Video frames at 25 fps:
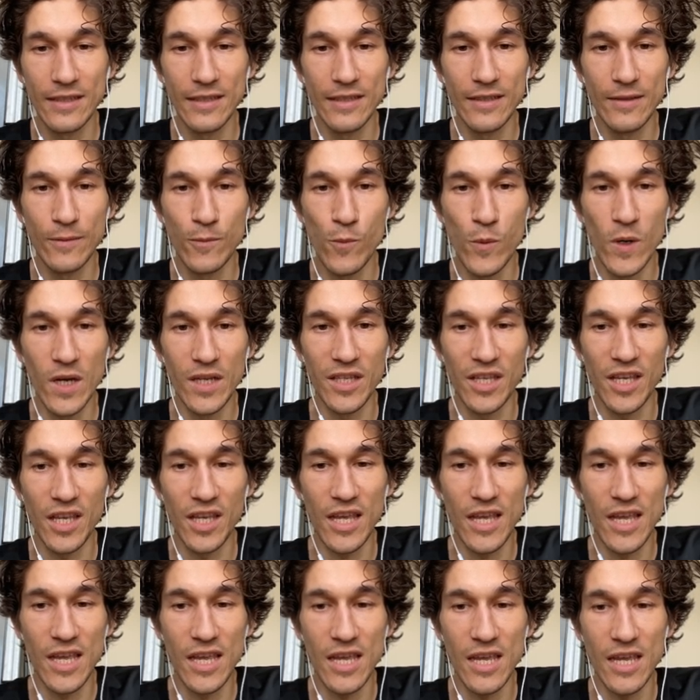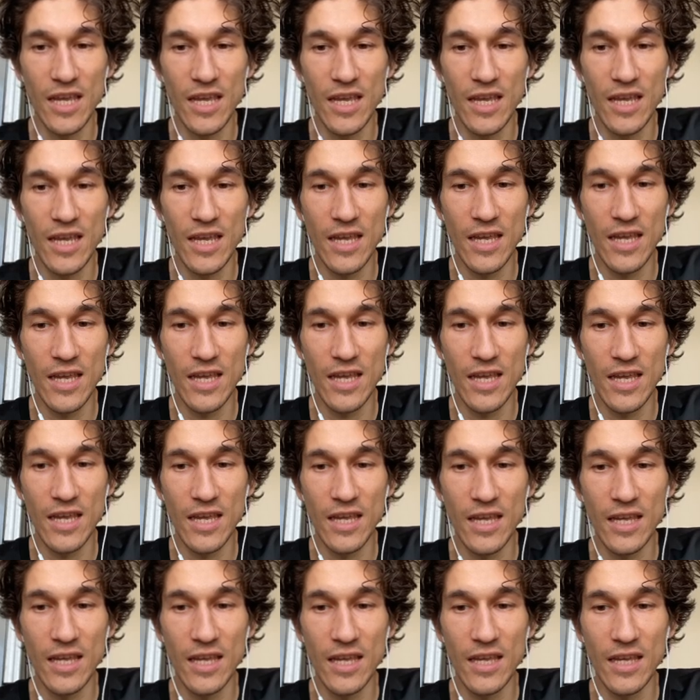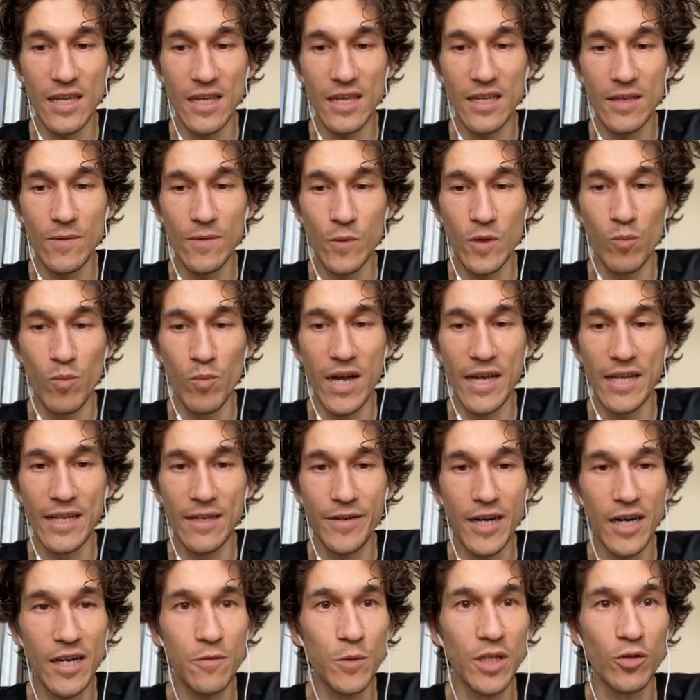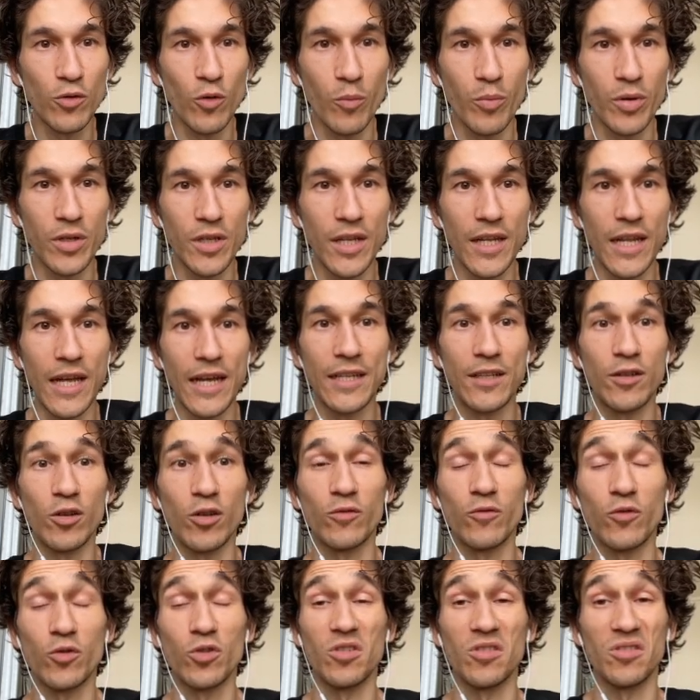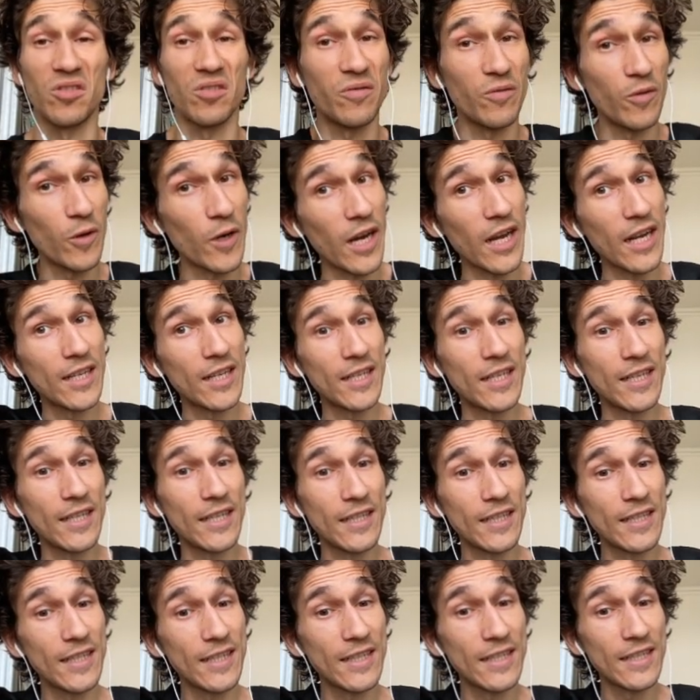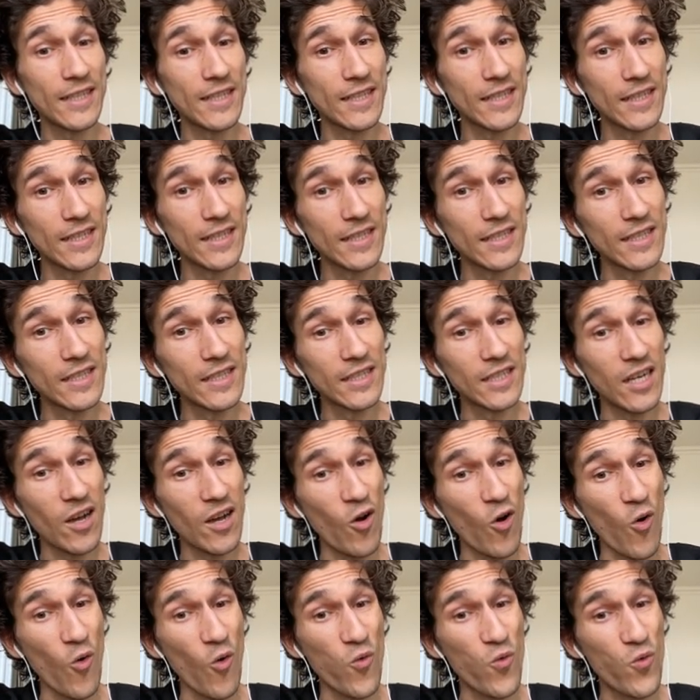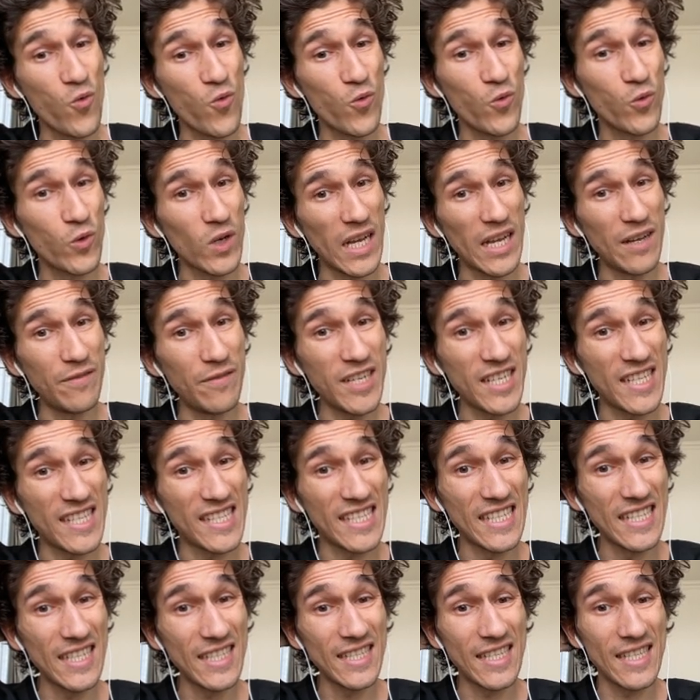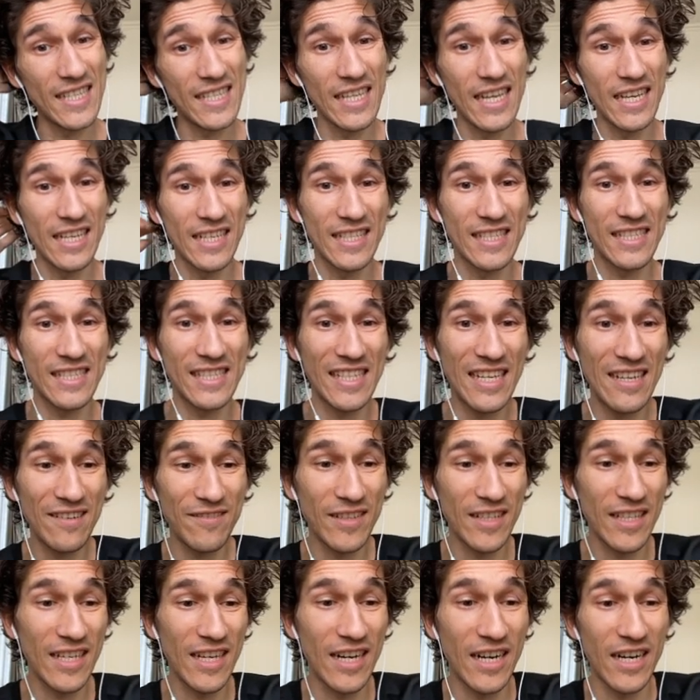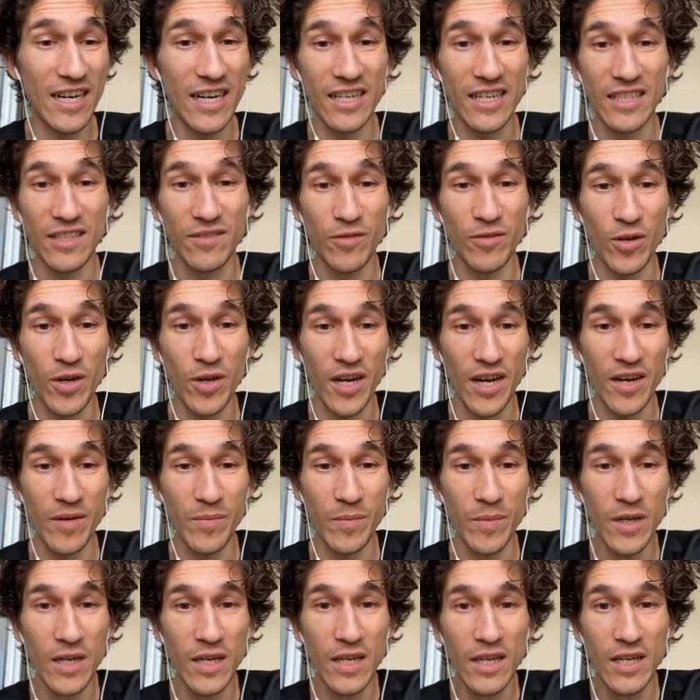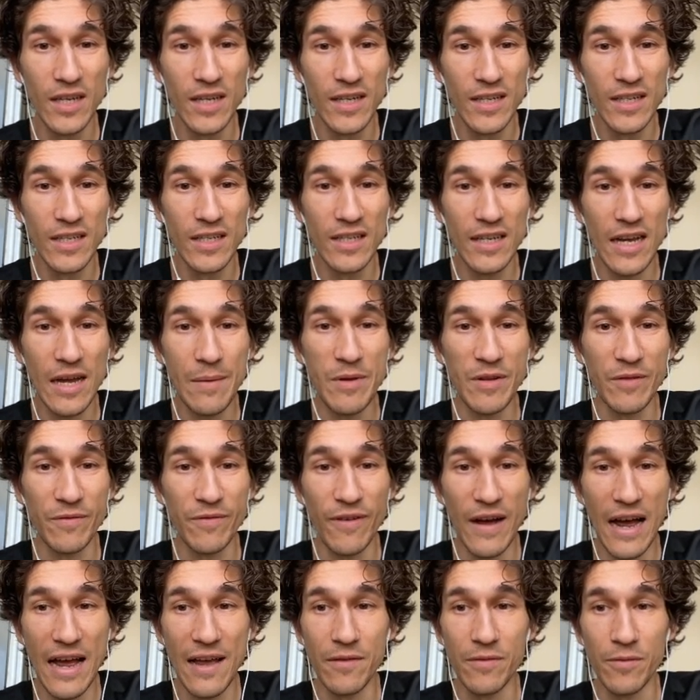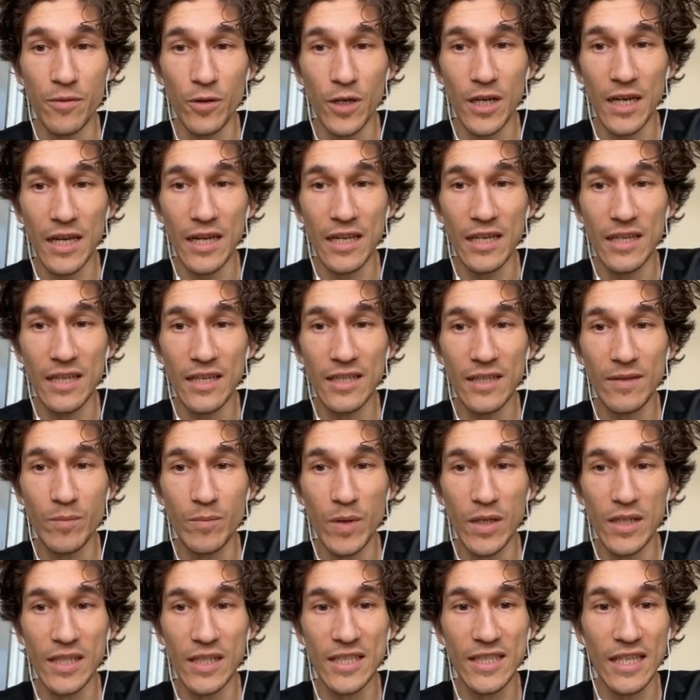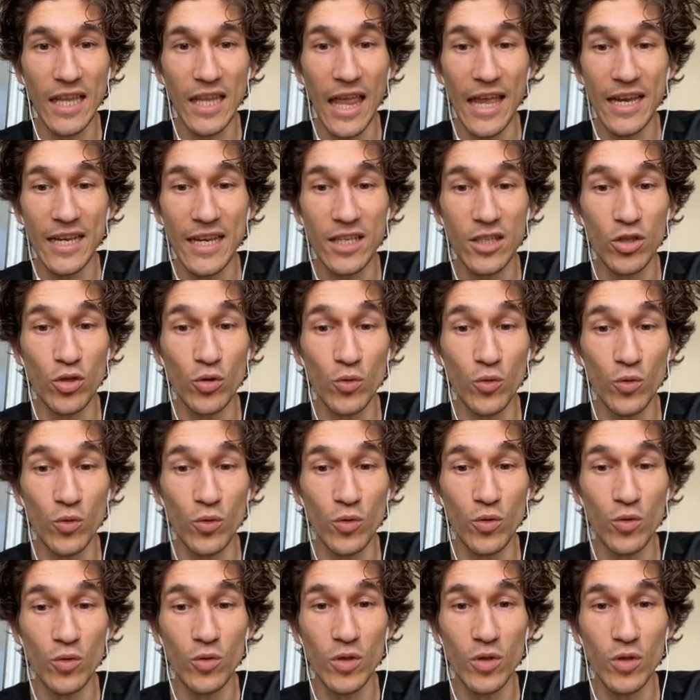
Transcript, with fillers: When he will buy a dev card, we need to open the knight, not, not to forget. Oh, every six is like seven cards for him. I mean five, okay. But it's like two,